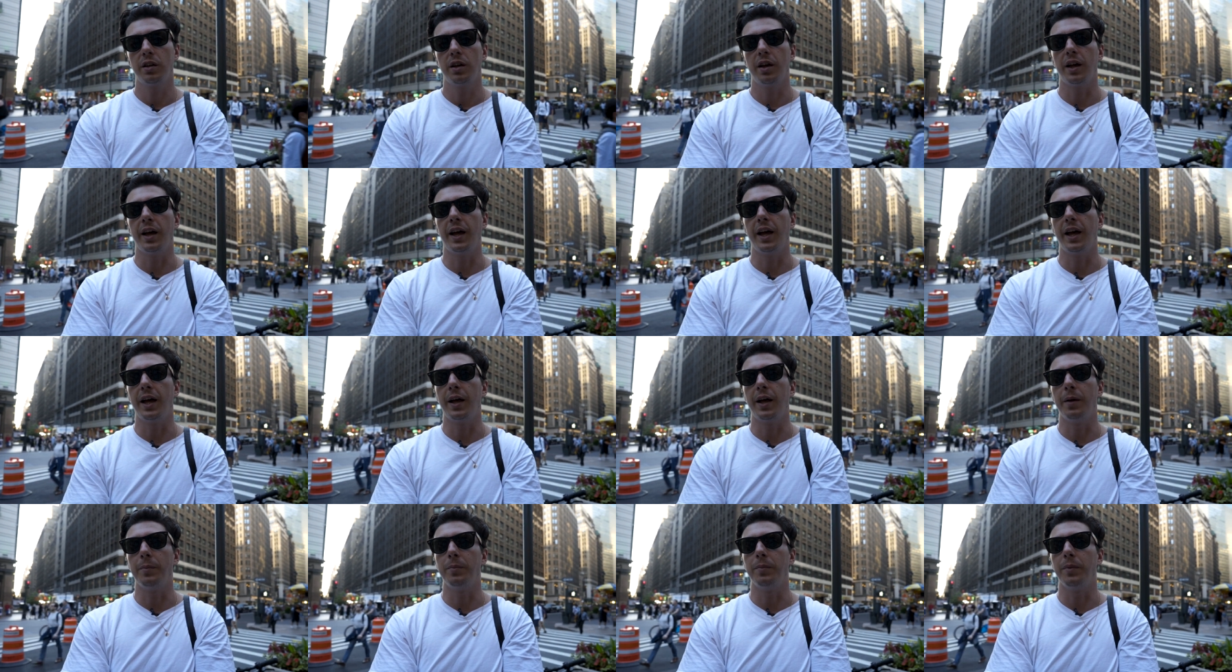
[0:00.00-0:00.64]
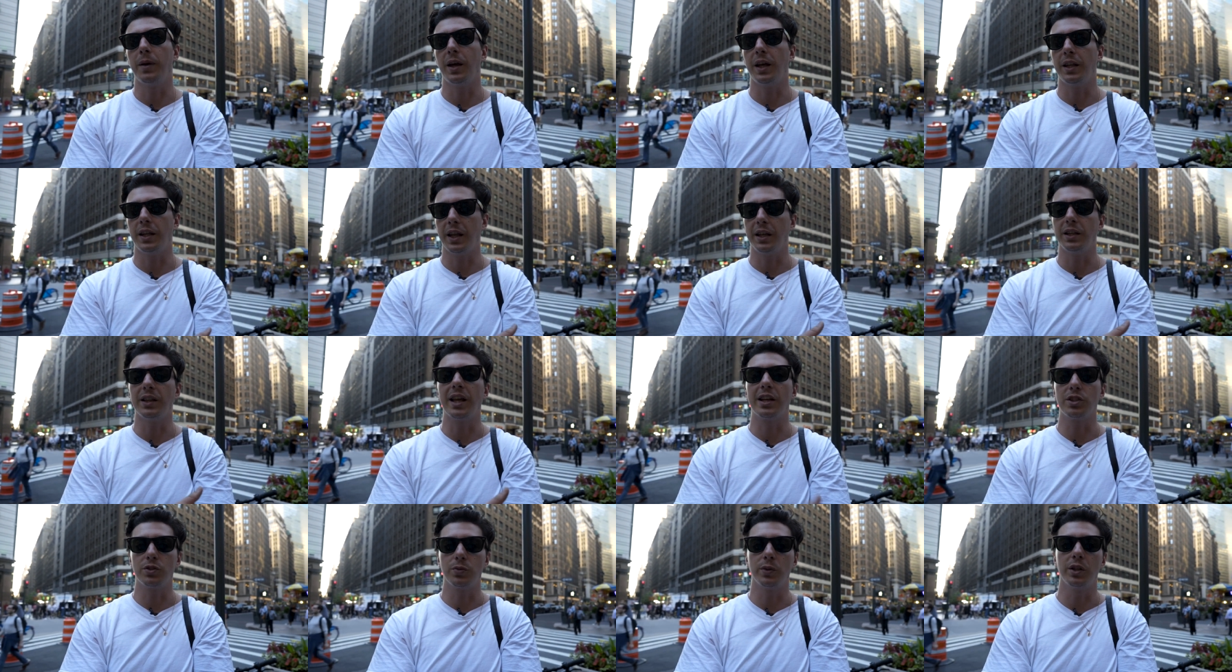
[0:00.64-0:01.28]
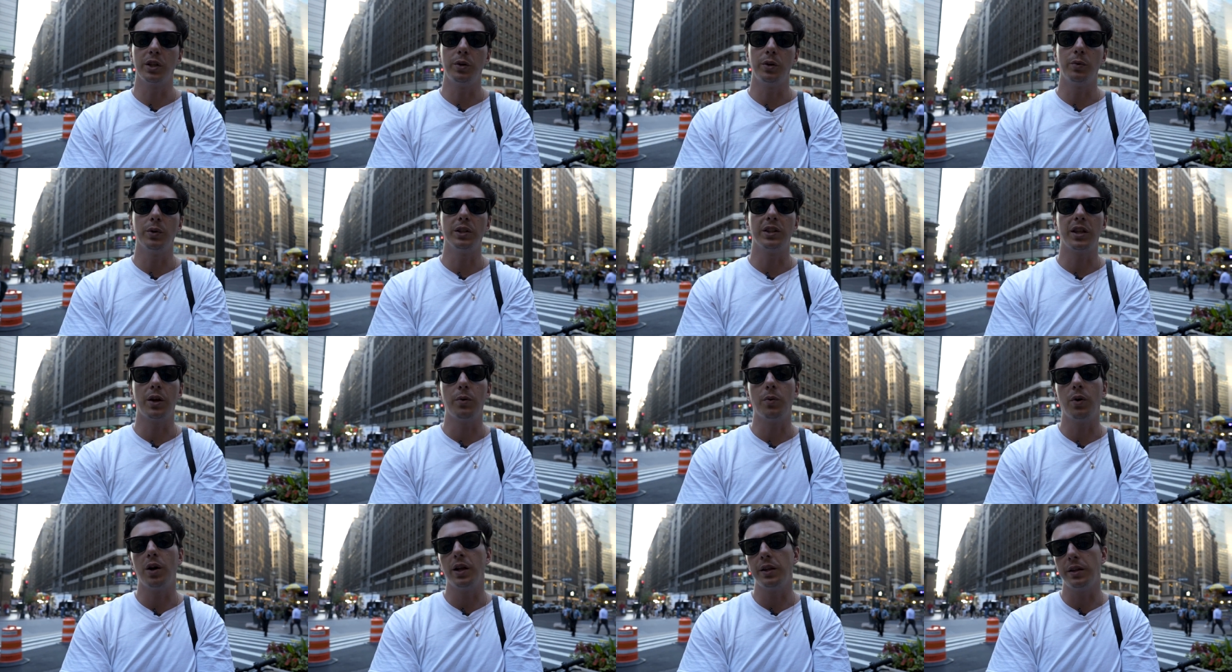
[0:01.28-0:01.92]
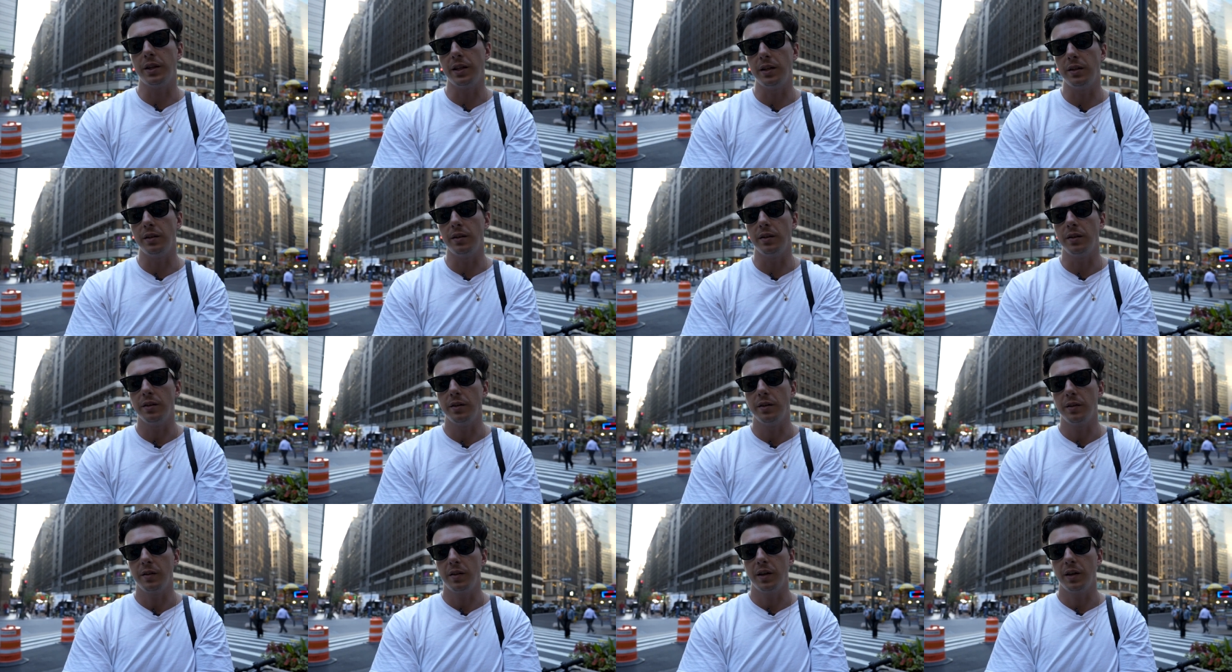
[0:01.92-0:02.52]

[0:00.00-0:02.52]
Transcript: um, and like that's really what they want, then